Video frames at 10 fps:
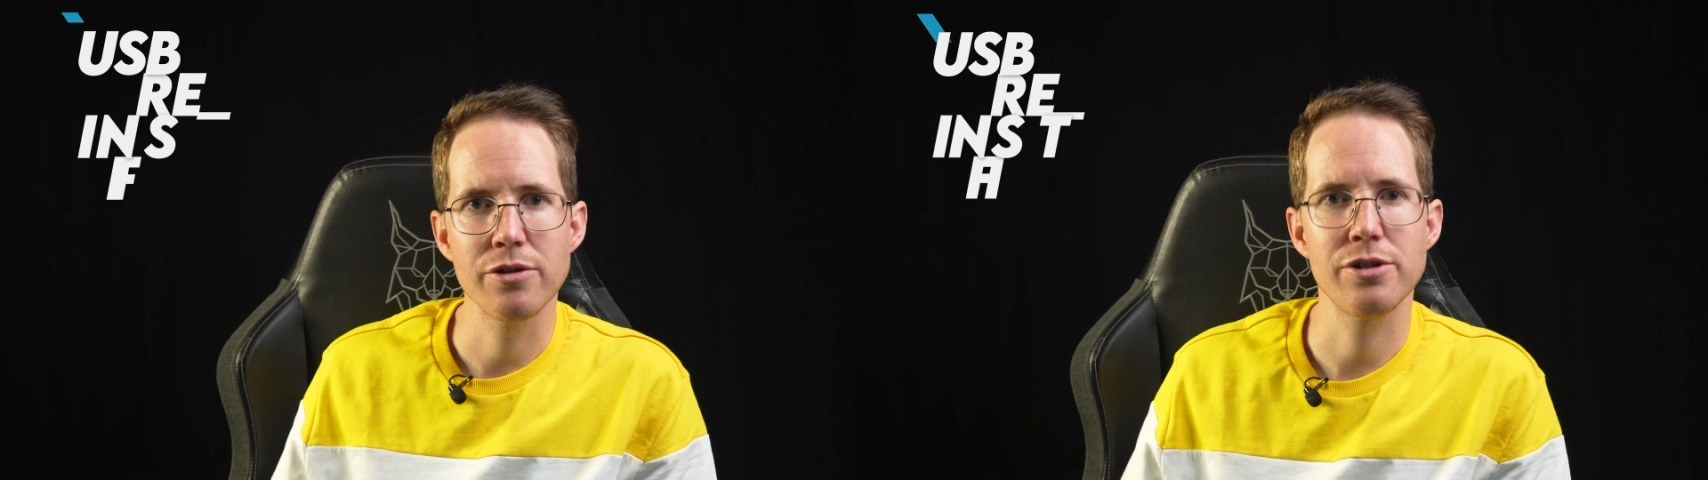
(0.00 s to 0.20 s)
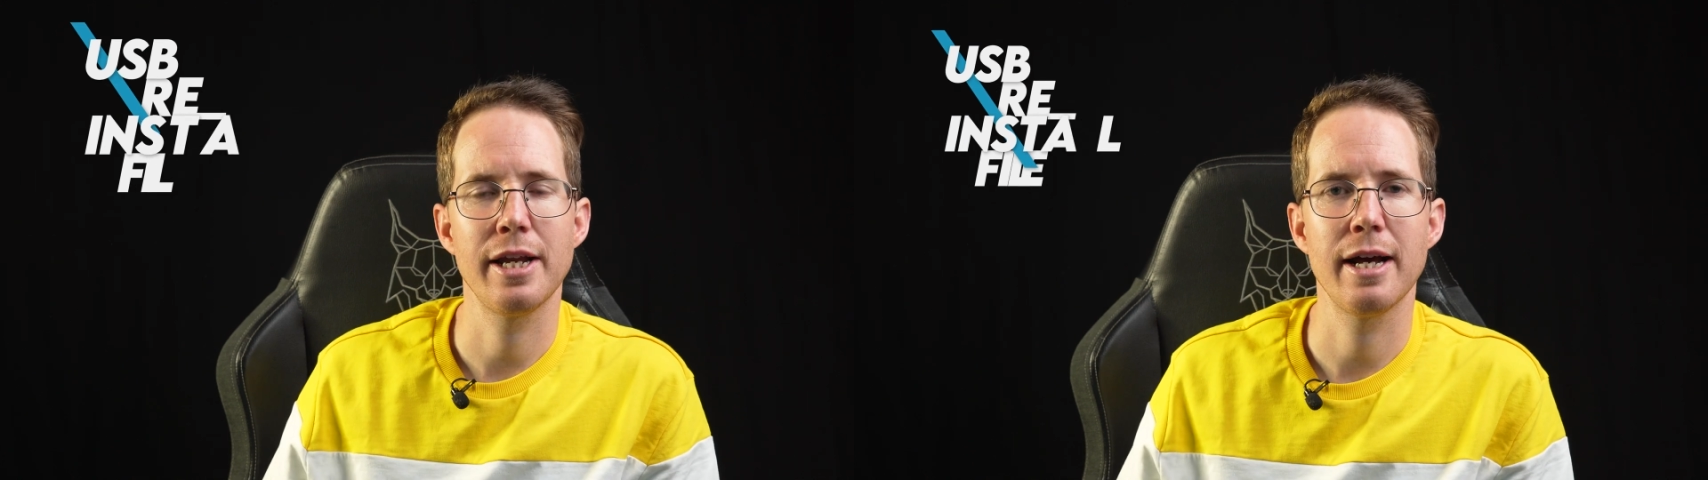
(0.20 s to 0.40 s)

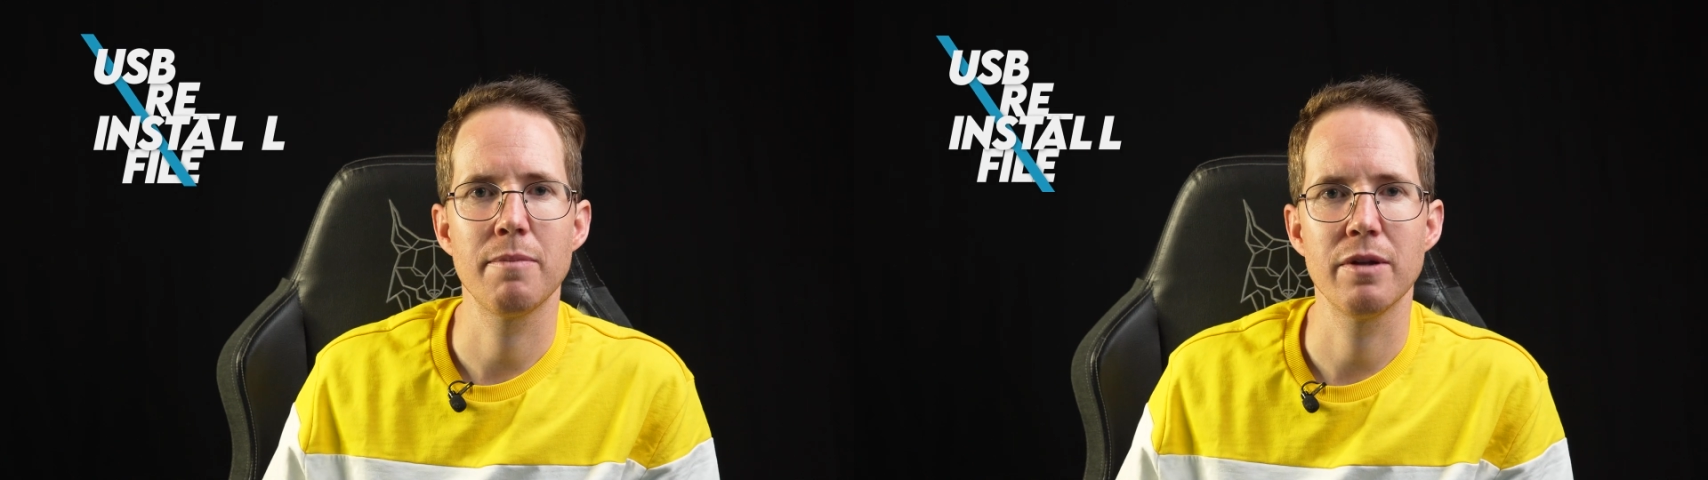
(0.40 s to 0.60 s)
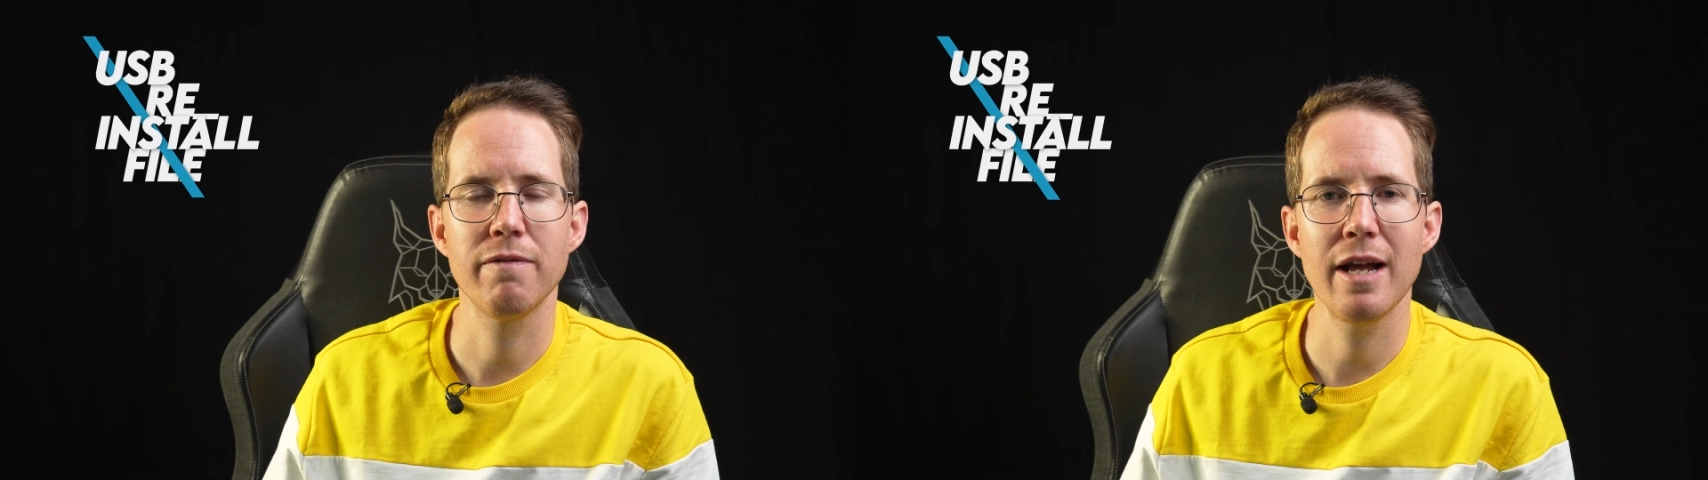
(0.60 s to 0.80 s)
set up
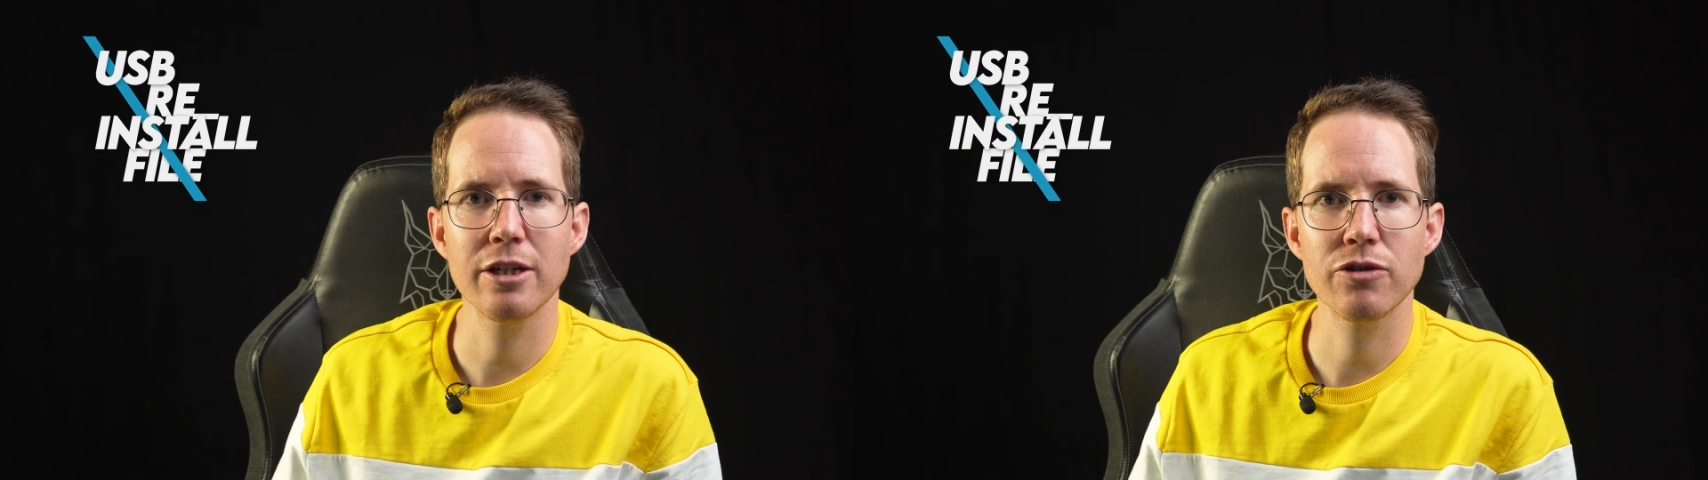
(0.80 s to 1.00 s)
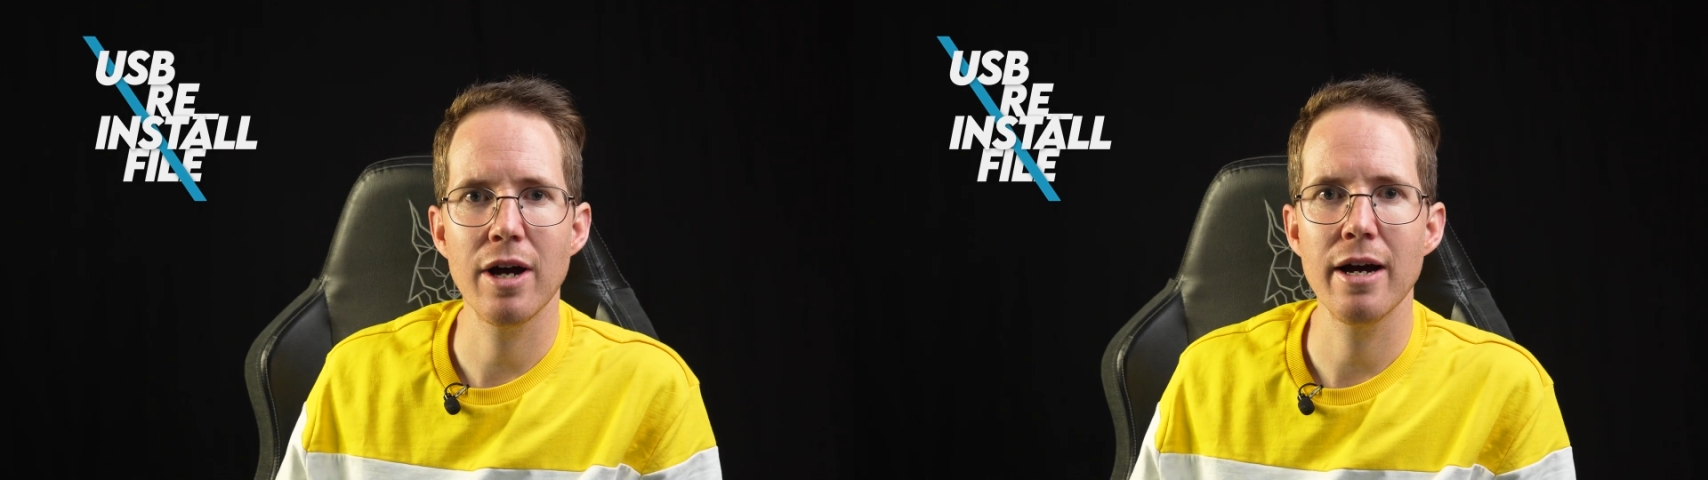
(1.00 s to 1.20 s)
the
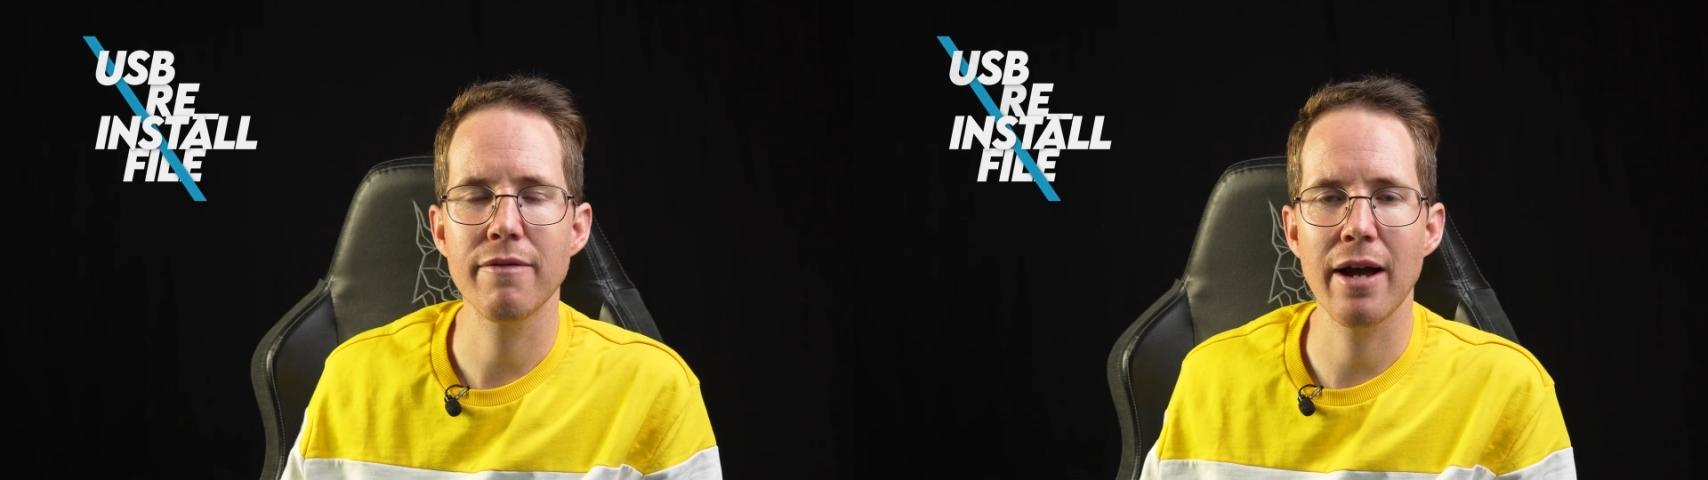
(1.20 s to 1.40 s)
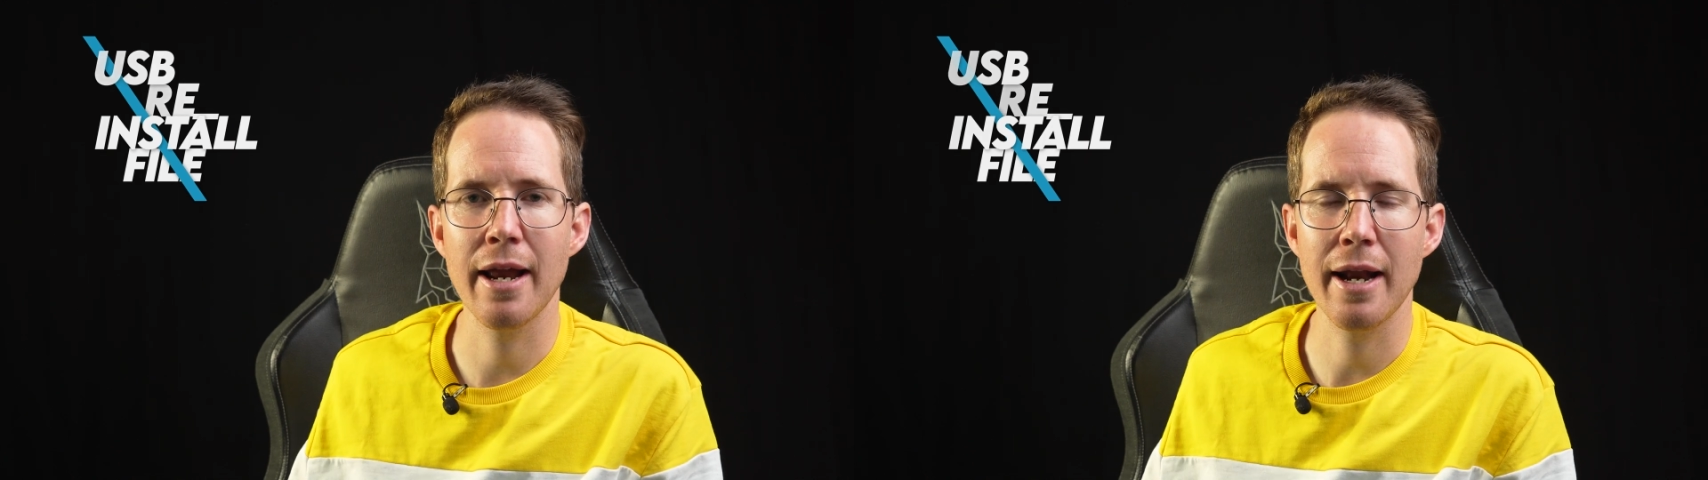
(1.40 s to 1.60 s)
flash drive
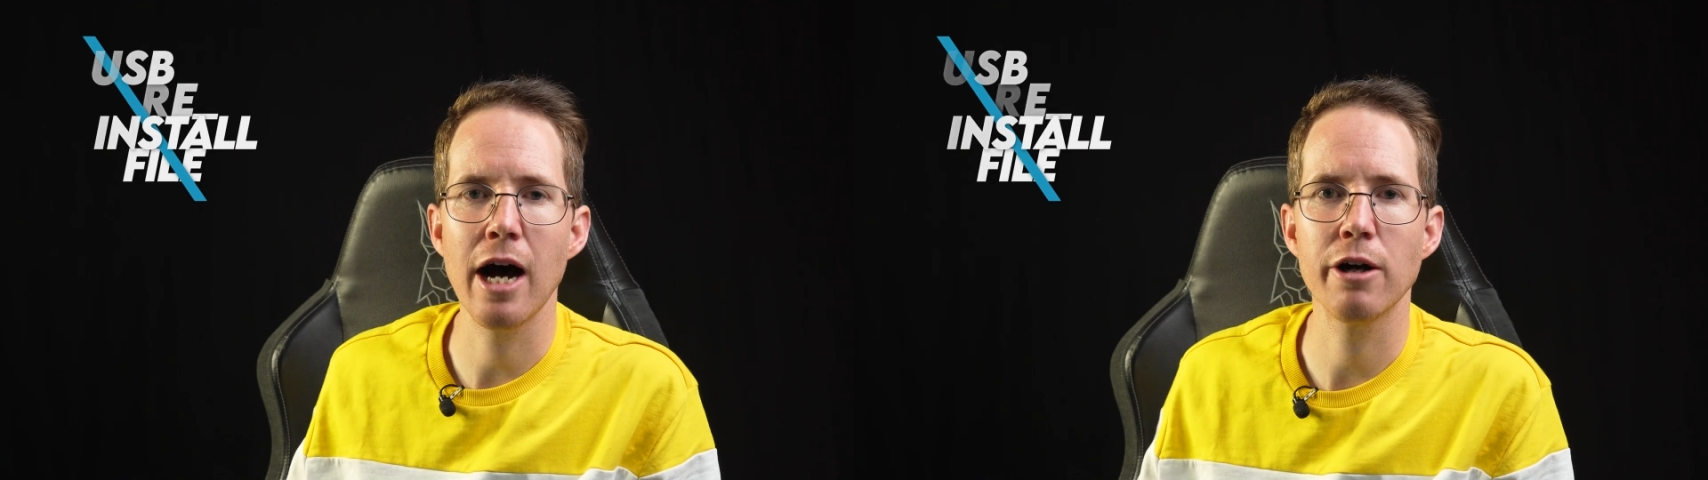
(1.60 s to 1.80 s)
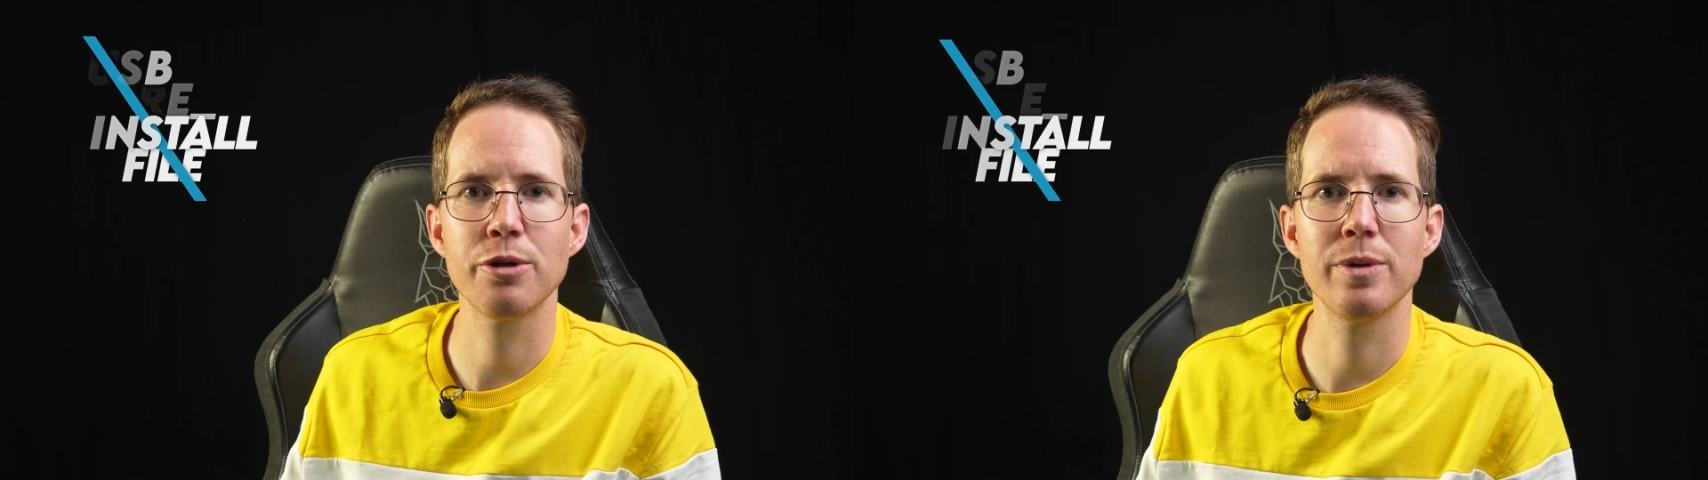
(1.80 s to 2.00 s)
and
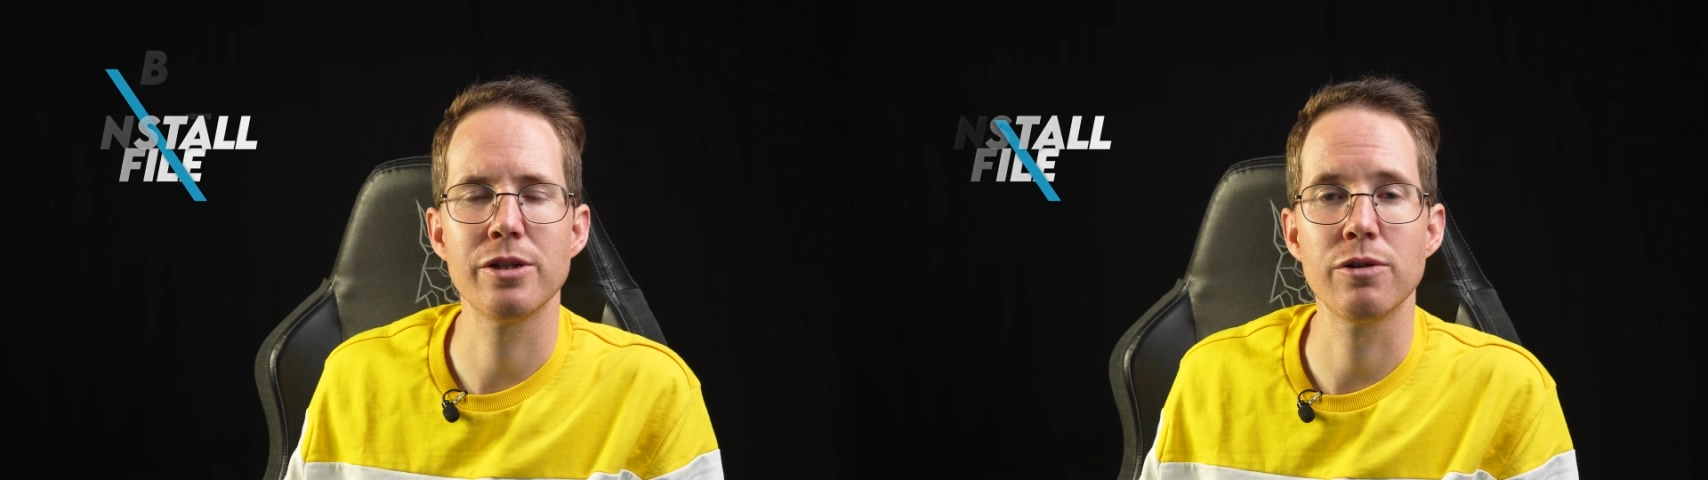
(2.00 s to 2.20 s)
how to